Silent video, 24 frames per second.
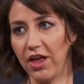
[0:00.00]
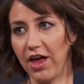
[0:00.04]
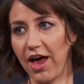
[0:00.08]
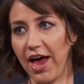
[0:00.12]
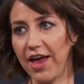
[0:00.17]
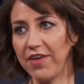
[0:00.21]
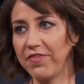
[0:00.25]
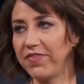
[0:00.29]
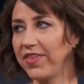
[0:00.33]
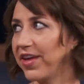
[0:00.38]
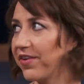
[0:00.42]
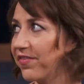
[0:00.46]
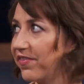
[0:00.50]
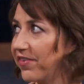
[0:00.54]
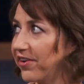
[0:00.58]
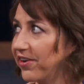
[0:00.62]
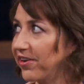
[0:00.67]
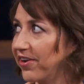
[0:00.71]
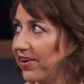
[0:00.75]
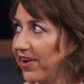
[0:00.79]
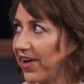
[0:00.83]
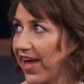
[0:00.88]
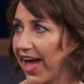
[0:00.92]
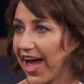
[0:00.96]
I've never
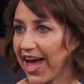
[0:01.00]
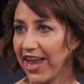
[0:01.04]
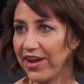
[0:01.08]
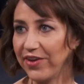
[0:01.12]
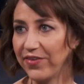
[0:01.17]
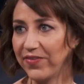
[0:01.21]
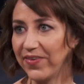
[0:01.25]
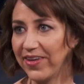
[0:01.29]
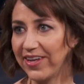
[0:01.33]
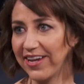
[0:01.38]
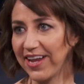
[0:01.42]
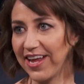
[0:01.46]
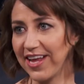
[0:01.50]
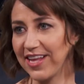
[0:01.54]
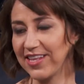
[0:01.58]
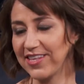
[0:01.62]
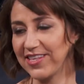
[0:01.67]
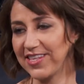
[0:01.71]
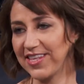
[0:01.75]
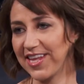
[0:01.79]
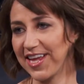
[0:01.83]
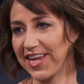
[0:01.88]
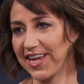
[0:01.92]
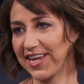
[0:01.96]
had a one-night
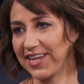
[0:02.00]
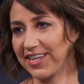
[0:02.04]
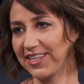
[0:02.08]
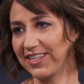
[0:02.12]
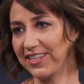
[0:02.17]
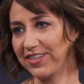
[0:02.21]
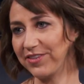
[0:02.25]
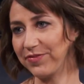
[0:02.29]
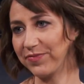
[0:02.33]
stand